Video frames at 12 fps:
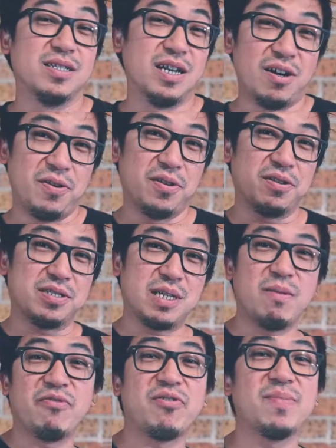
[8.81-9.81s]
Although
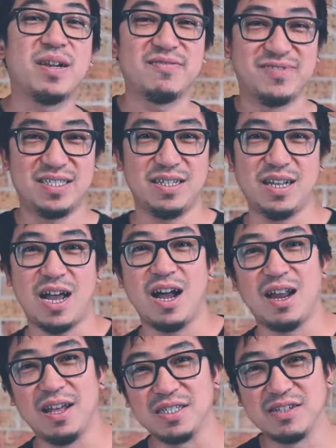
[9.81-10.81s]
some of you might have seen the
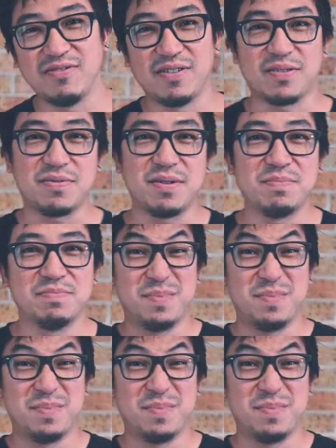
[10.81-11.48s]
highlights of the trip,